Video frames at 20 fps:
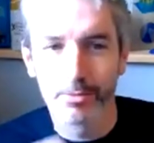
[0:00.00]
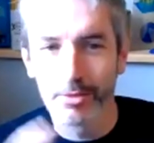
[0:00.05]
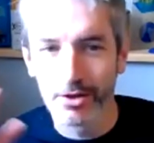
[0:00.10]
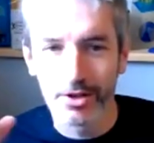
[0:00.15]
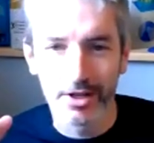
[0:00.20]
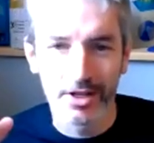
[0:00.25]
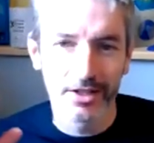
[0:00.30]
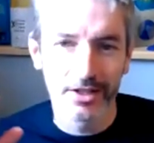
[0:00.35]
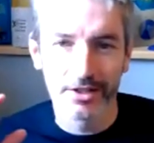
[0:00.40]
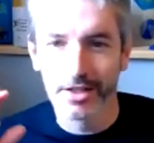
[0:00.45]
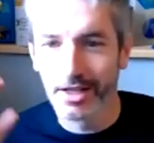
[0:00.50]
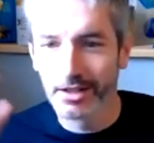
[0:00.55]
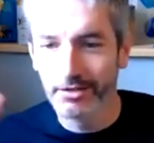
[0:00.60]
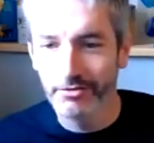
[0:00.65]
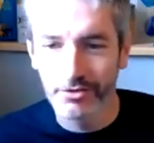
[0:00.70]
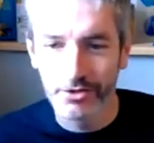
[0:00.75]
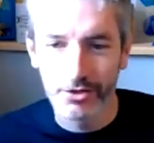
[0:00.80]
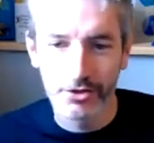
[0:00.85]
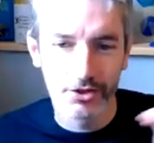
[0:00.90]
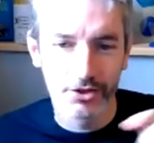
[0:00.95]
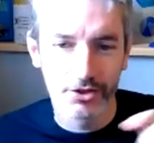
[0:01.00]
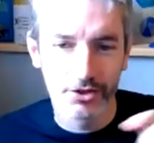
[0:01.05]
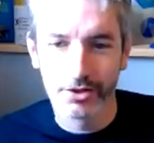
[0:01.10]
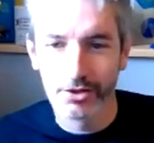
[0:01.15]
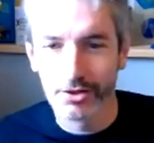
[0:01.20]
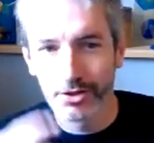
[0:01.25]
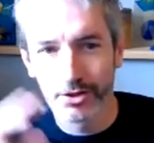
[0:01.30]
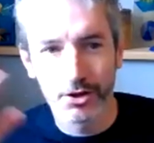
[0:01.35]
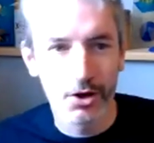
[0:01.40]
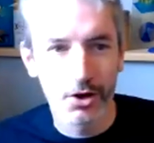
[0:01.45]
community stuff, you
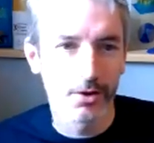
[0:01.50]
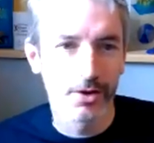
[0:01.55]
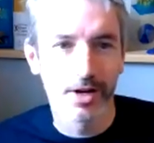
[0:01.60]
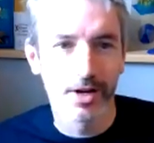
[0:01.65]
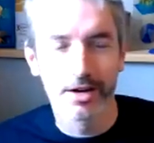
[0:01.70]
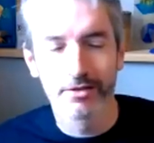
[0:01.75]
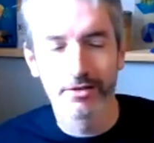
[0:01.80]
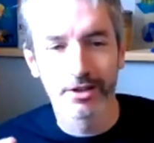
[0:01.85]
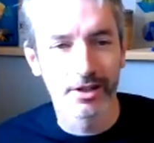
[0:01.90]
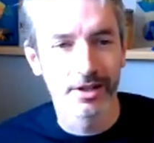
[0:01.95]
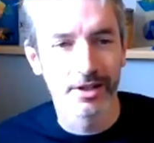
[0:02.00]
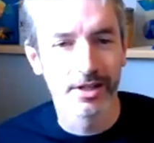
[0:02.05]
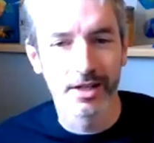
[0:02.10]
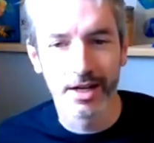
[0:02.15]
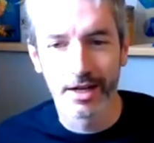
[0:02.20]
just go wherever,